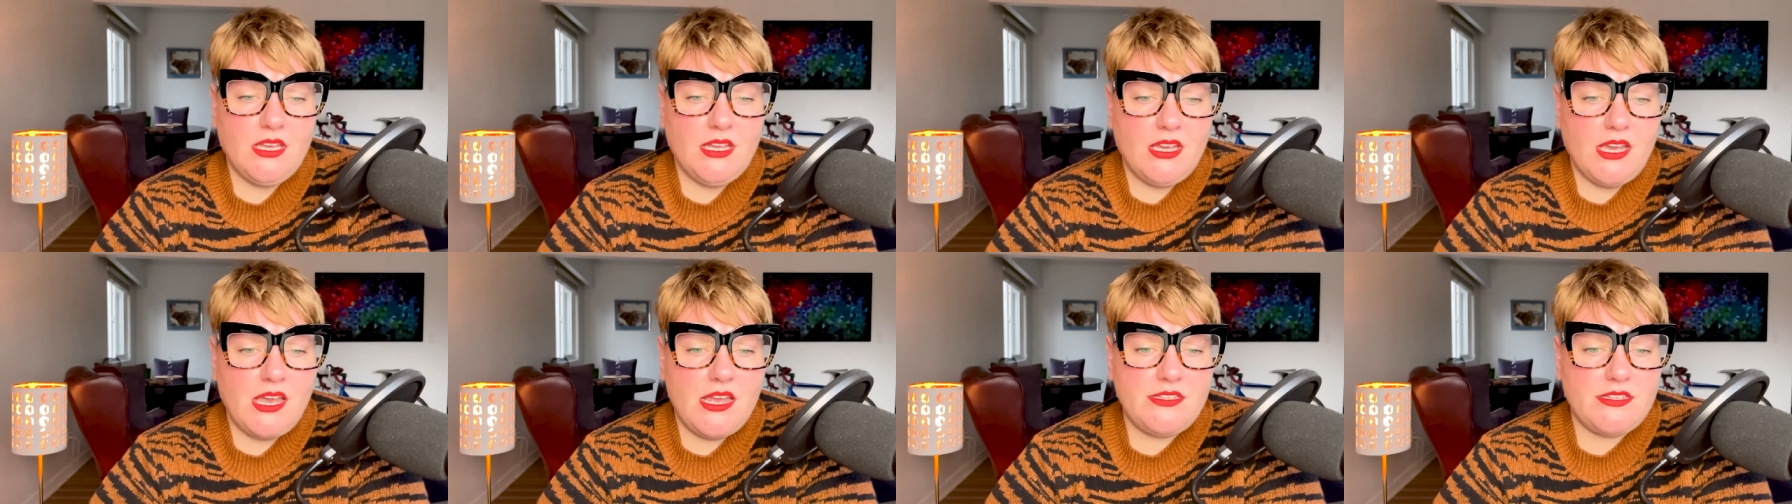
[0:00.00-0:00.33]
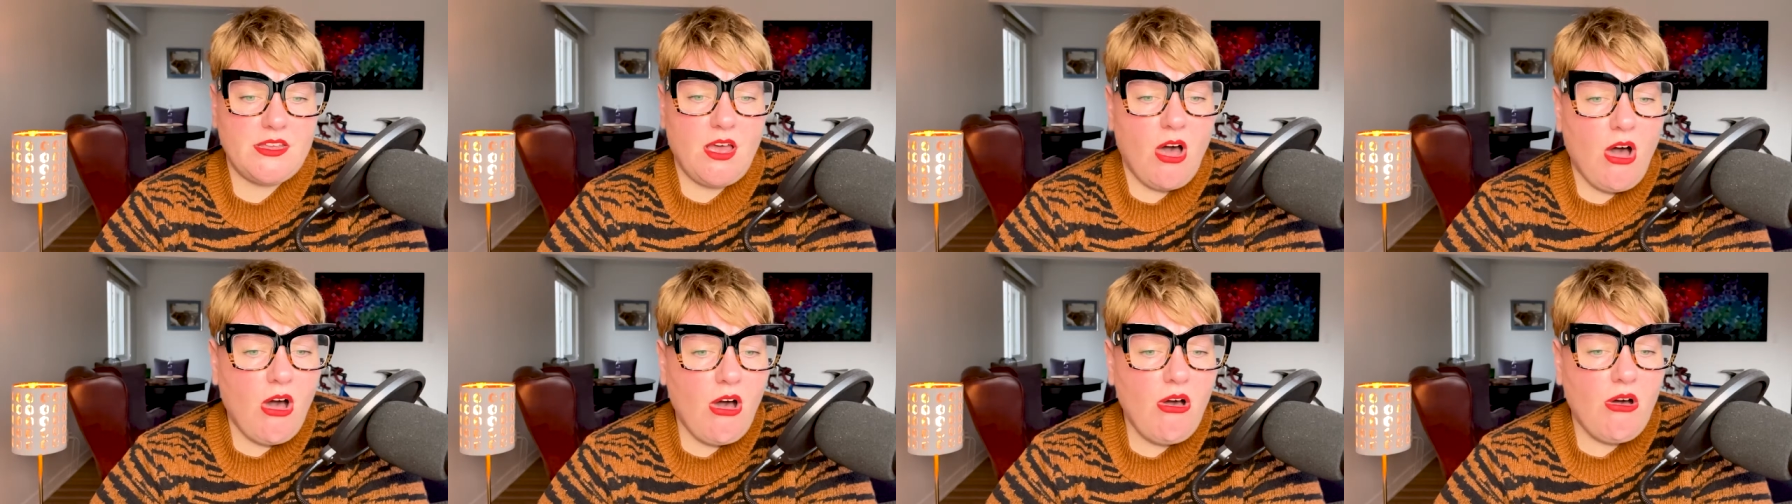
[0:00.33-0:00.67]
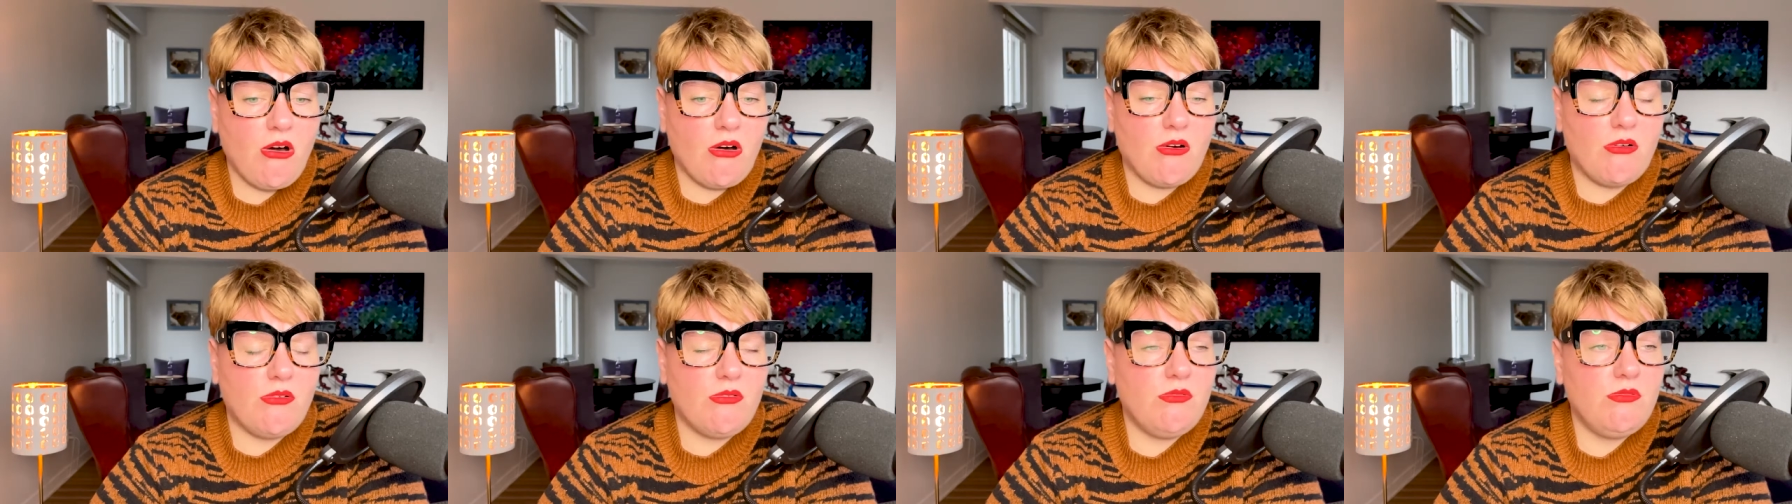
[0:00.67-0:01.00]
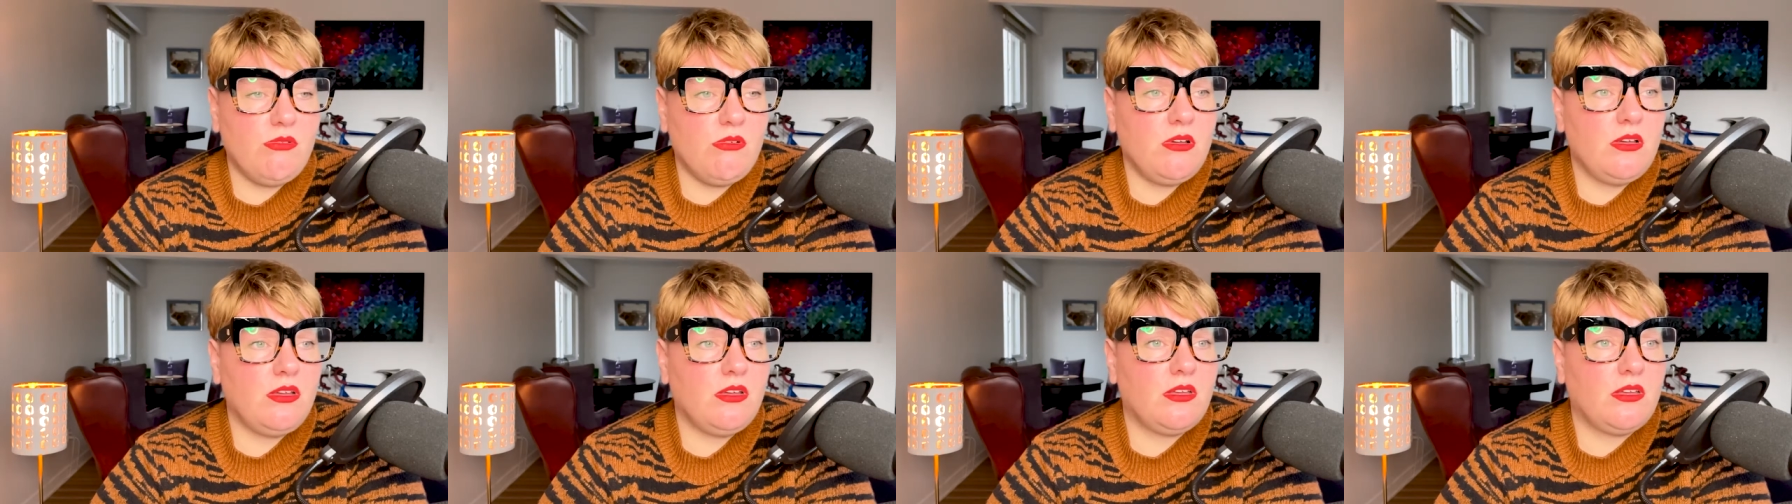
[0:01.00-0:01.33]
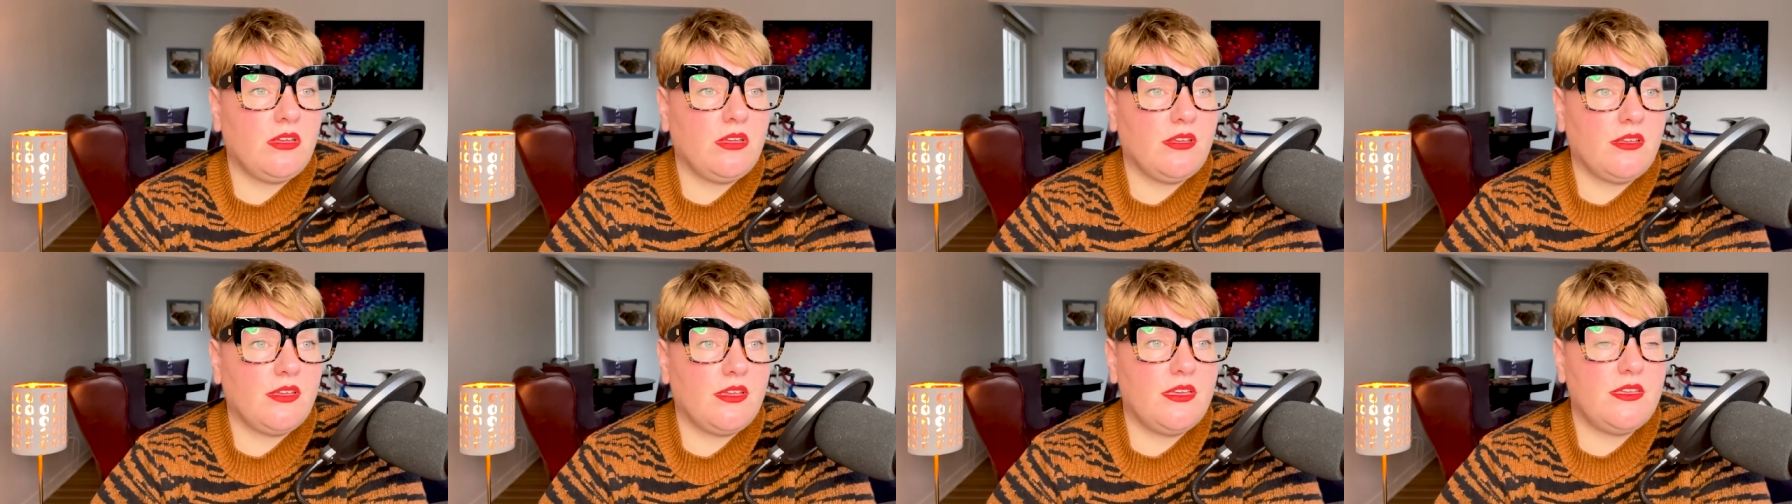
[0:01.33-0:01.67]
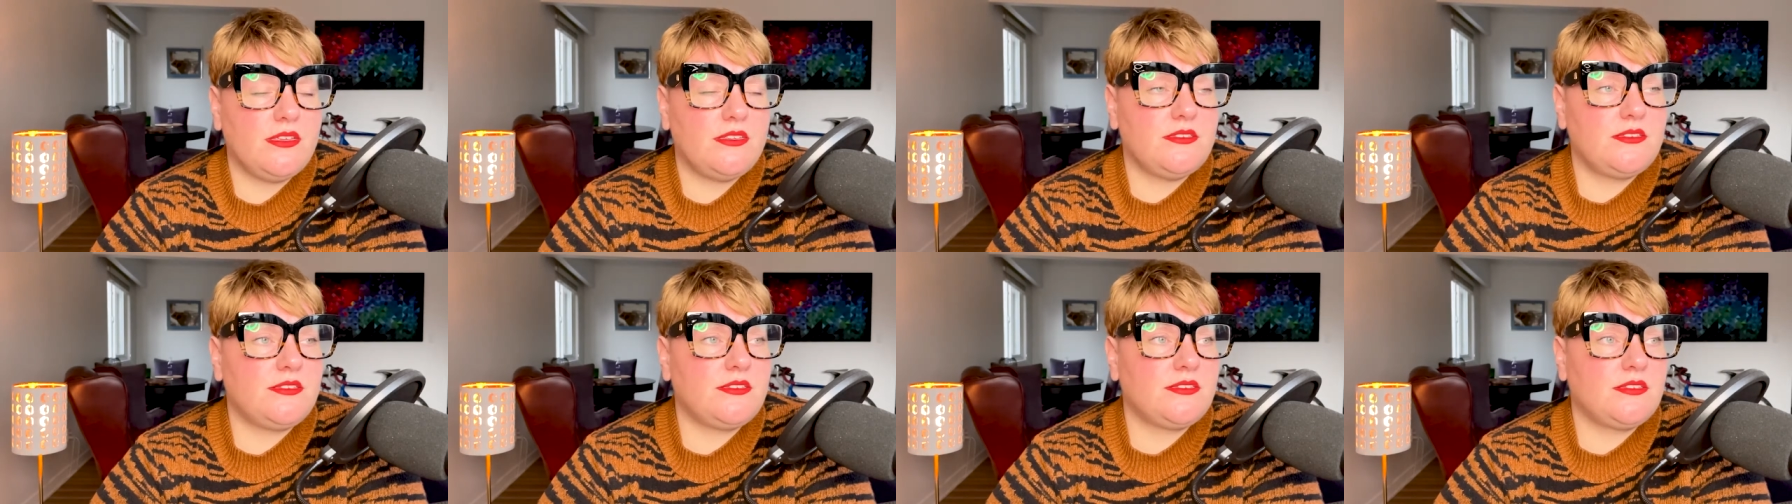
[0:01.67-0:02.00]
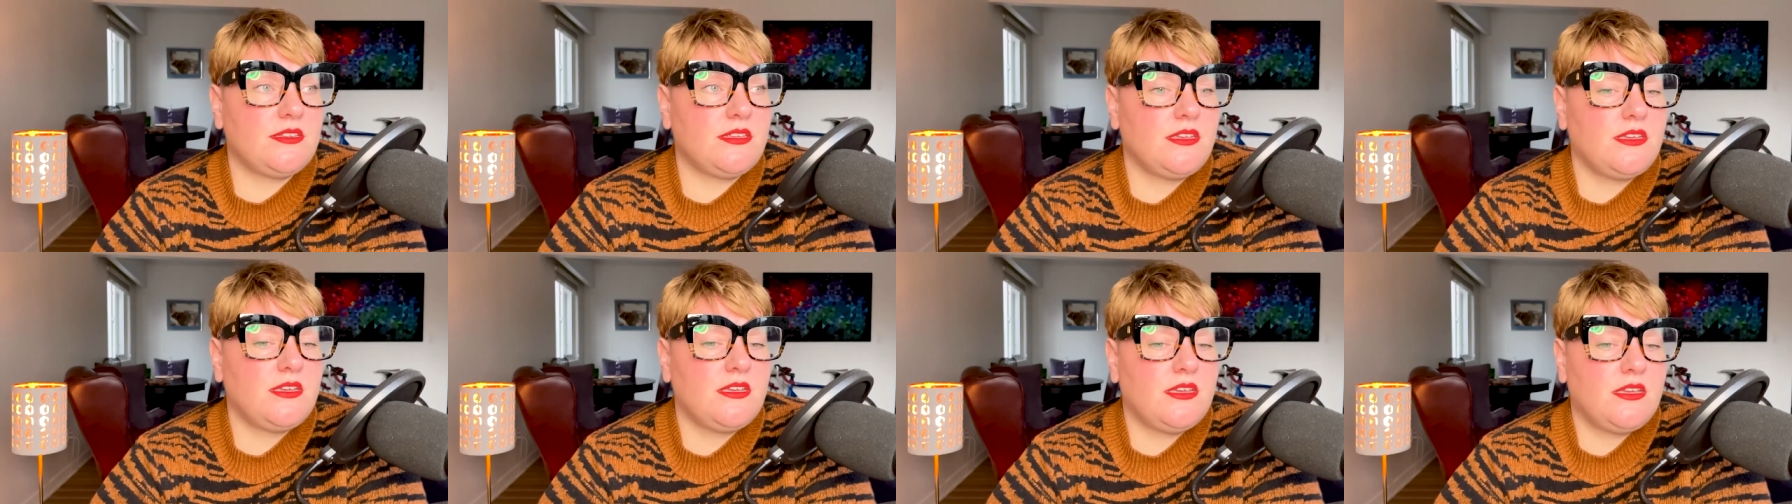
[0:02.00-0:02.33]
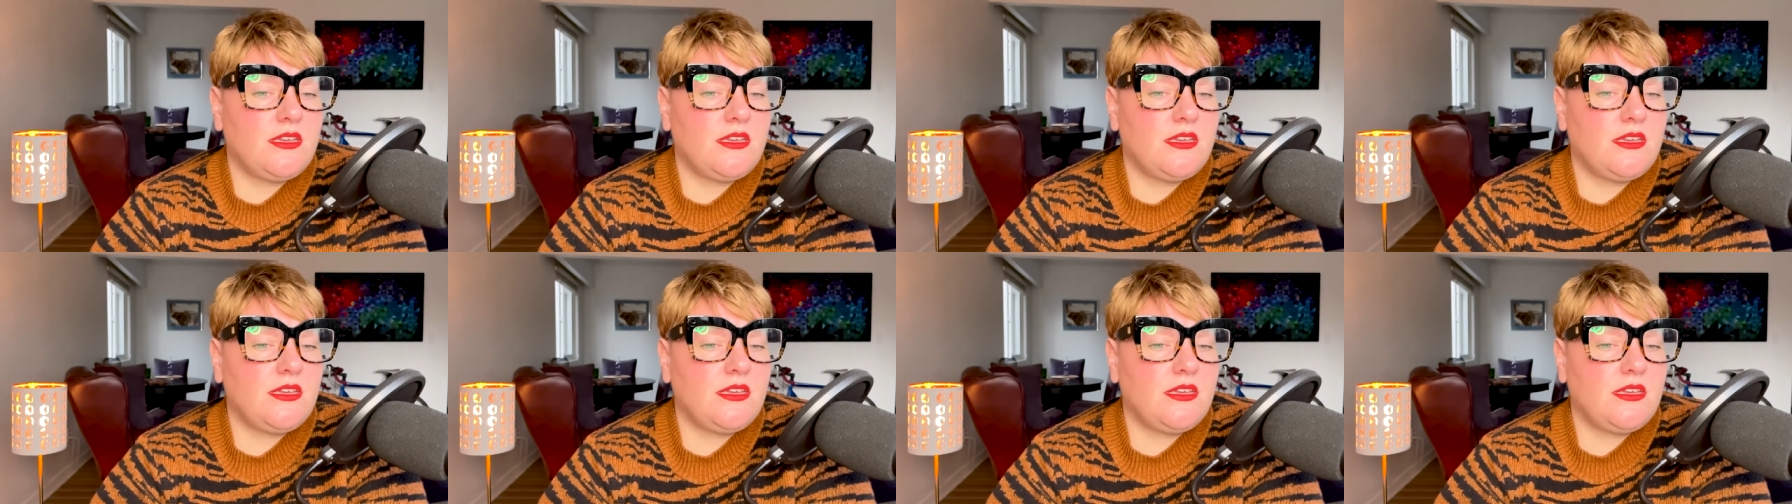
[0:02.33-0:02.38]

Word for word: as a whole is